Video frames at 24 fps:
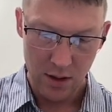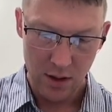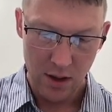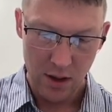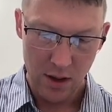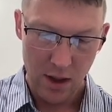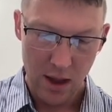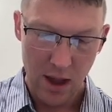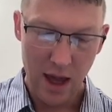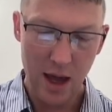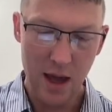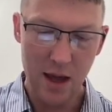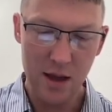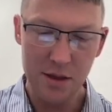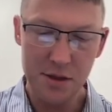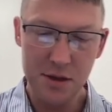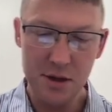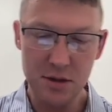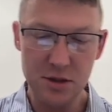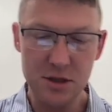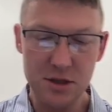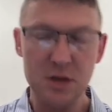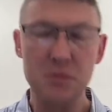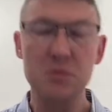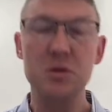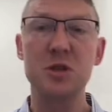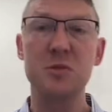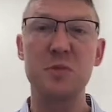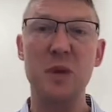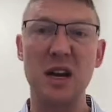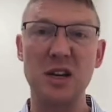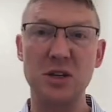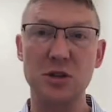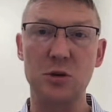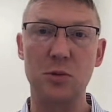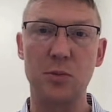And there's some
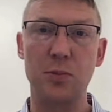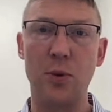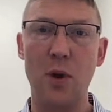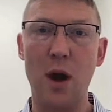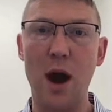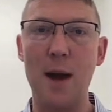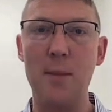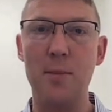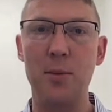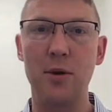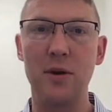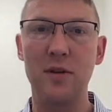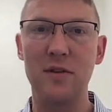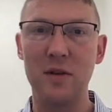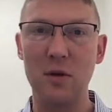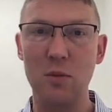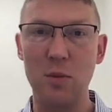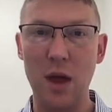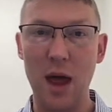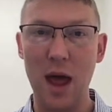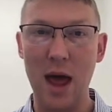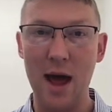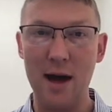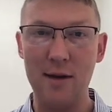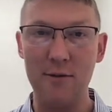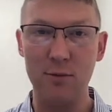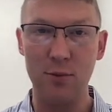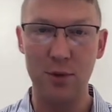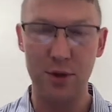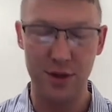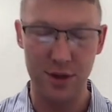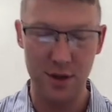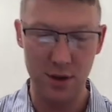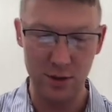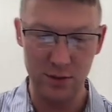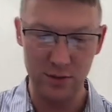special properties that we have
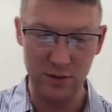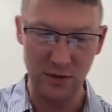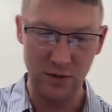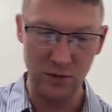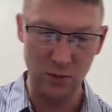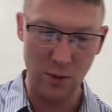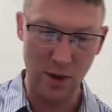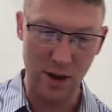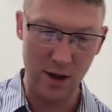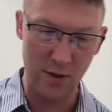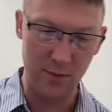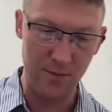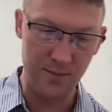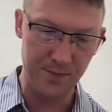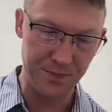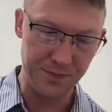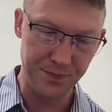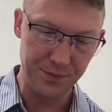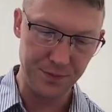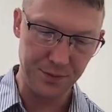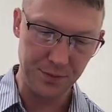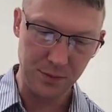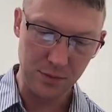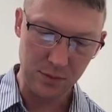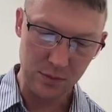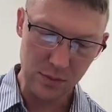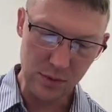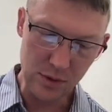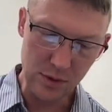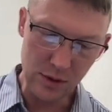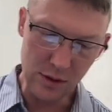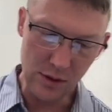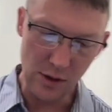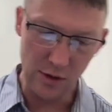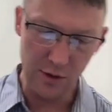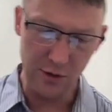with those as well.
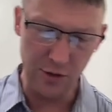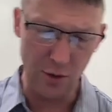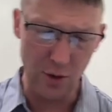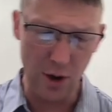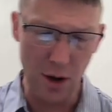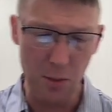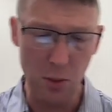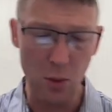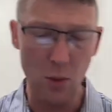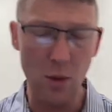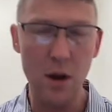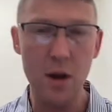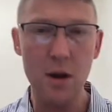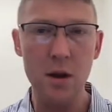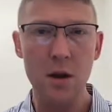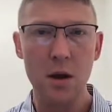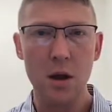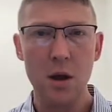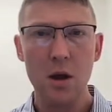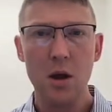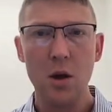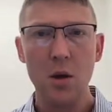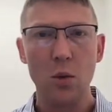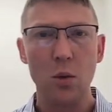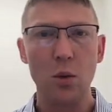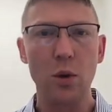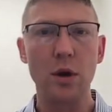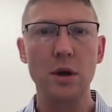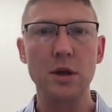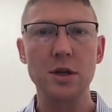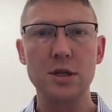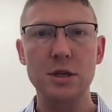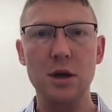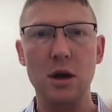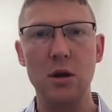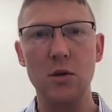So number one, we're going
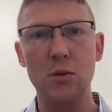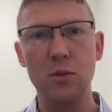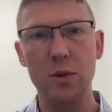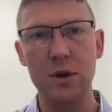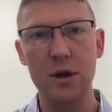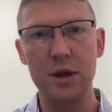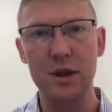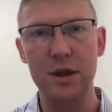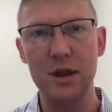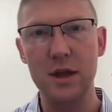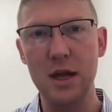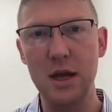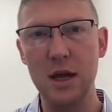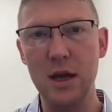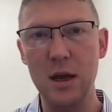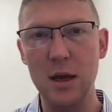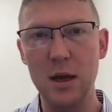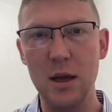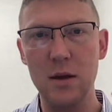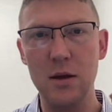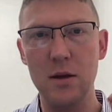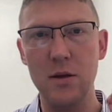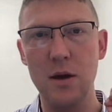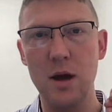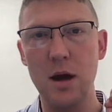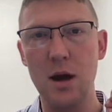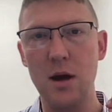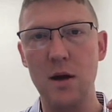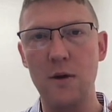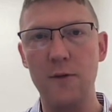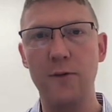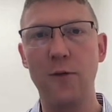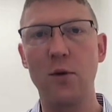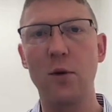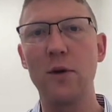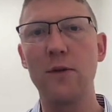to start with the
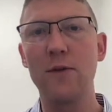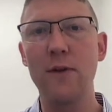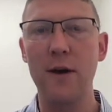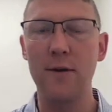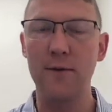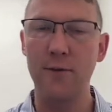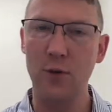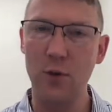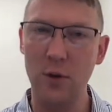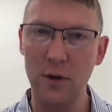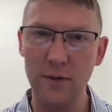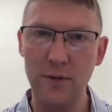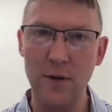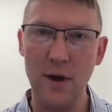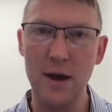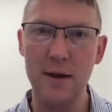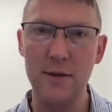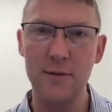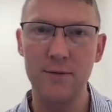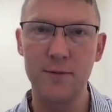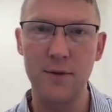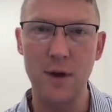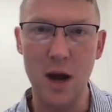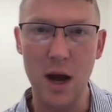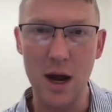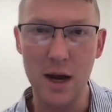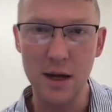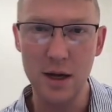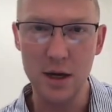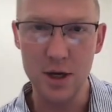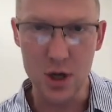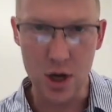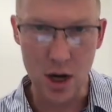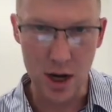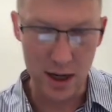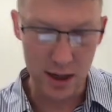45, 45, 90
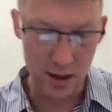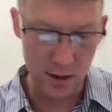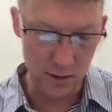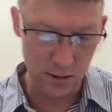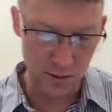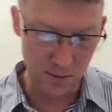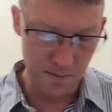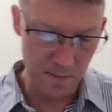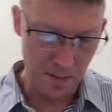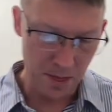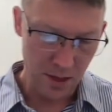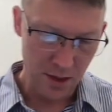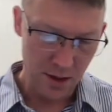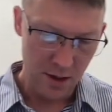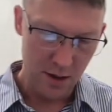triangle.